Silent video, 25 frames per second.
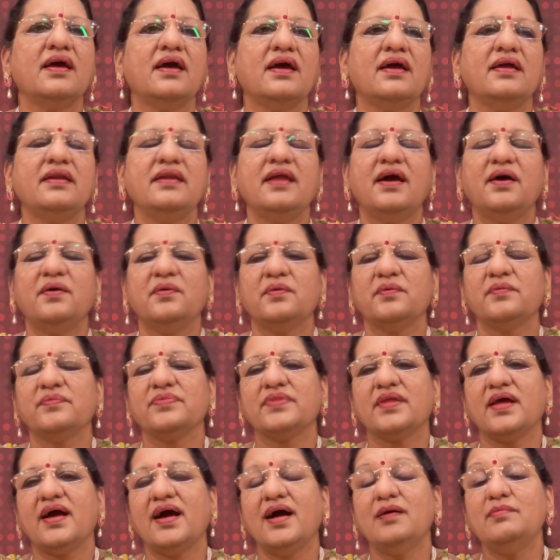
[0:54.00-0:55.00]
Now,
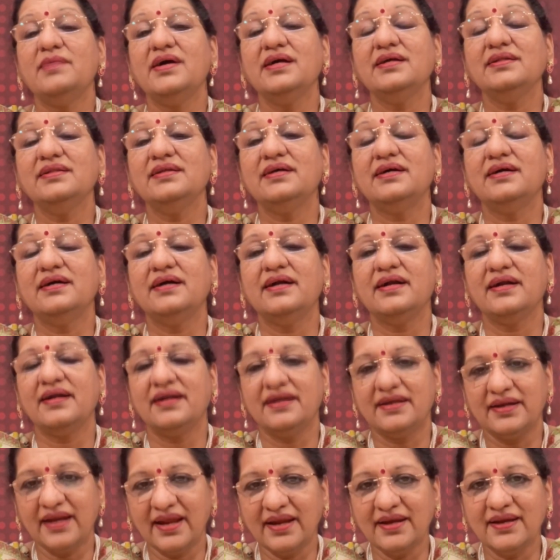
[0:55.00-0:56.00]
among the
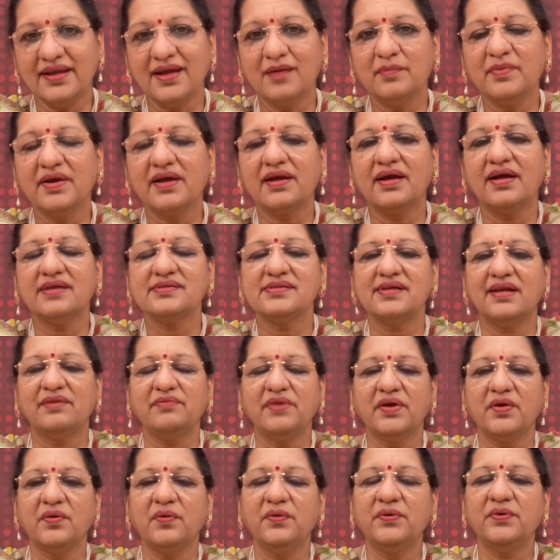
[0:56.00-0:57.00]
10 Gamakas that
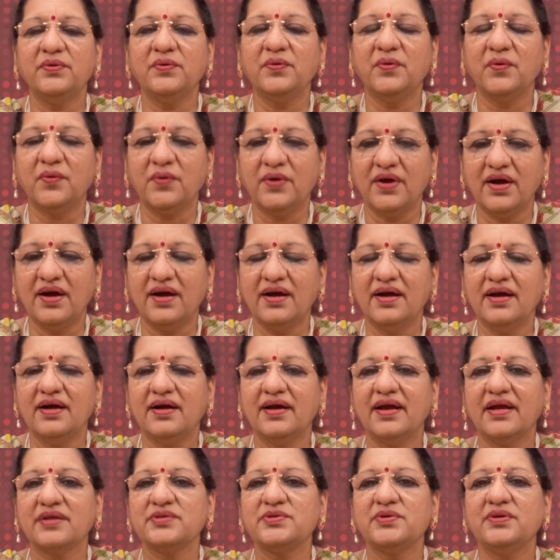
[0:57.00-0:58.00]
we're going to
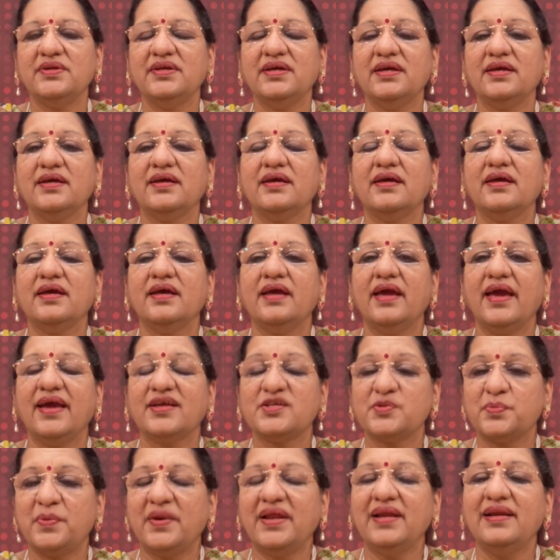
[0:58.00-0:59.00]
actually
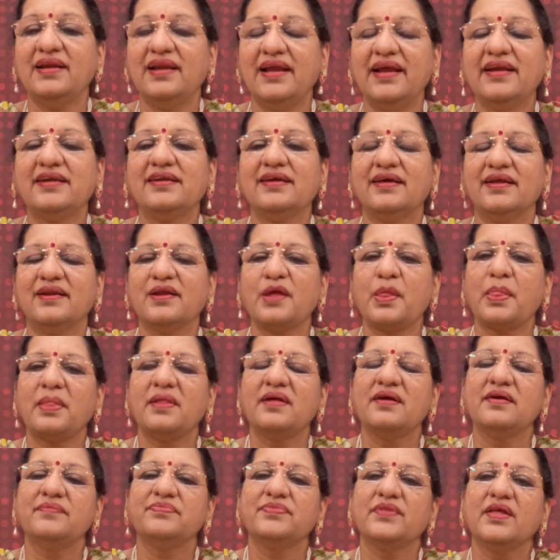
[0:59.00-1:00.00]
explain later,
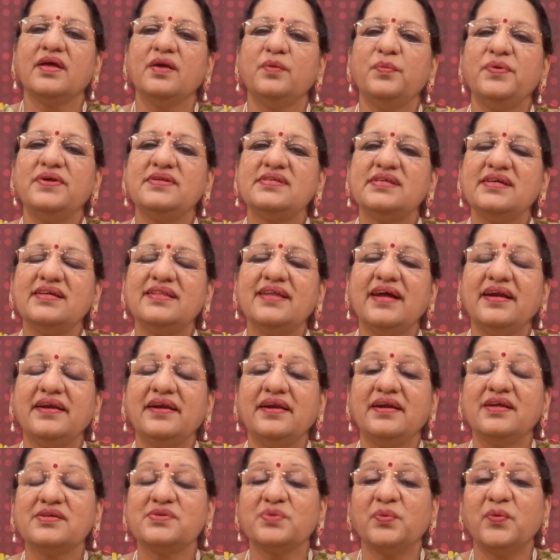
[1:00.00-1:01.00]
we see that
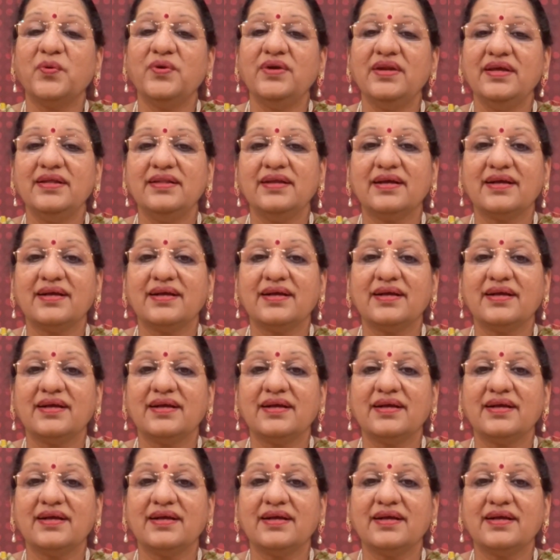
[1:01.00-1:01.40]
it is only the